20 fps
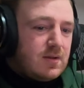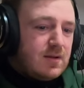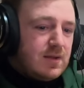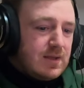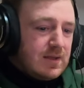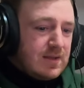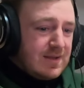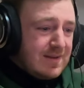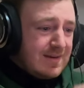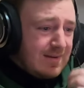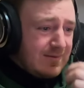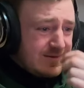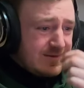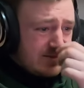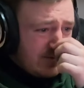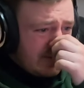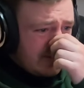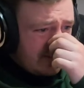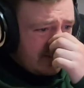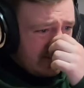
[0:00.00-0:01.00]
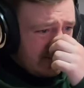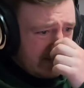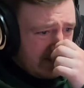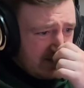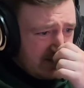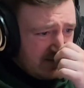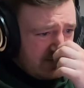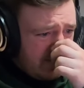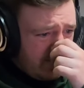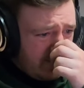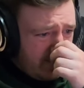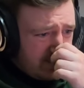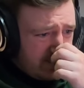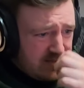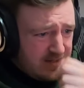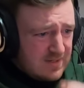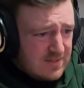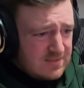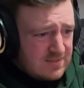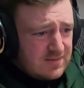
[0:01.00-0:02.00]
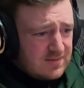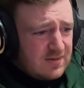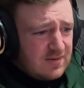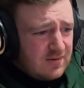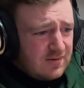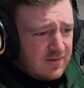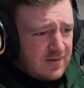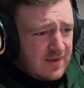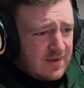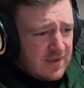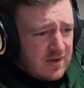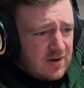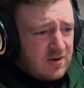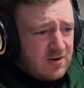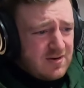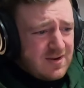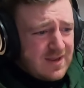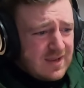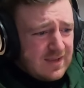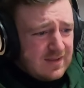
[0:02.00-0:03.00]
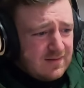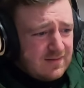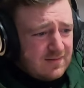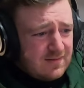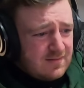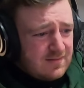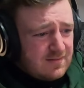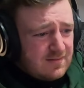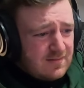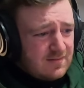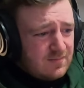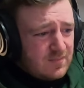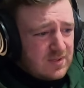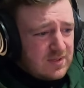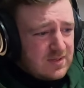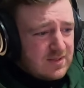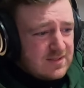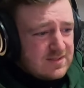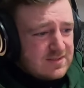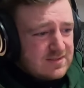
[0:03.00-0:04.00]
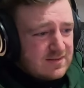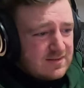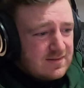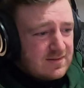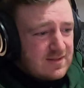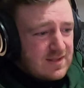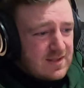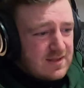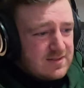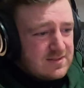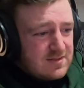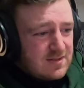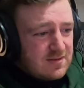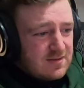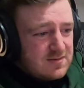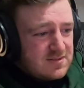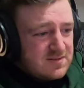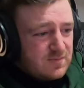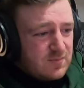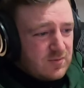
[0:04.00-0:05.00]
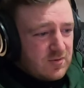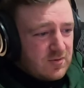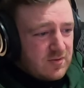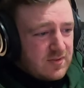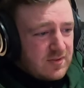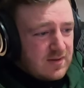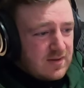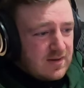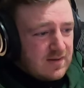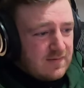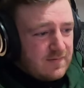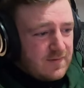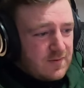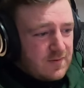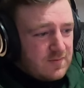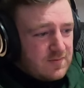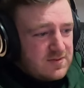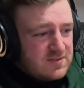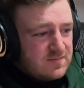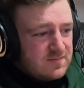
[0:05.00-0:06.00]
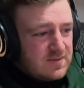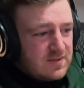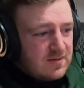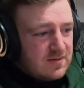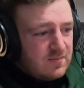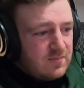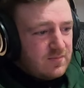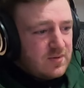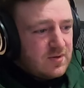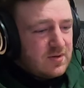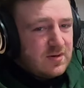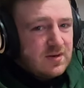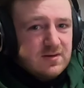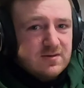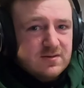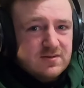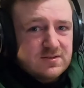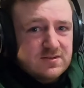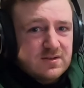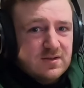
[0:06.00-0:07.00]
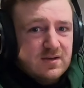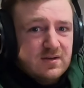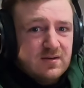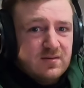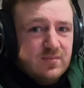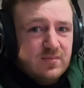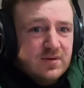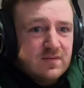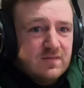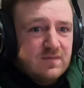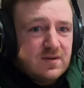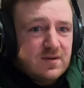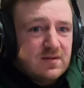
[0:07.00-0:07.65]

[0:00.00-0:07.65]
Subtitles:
And I was also thinking of potentially looking at cricket because that is another sport that I've always been pretty interested in, but I've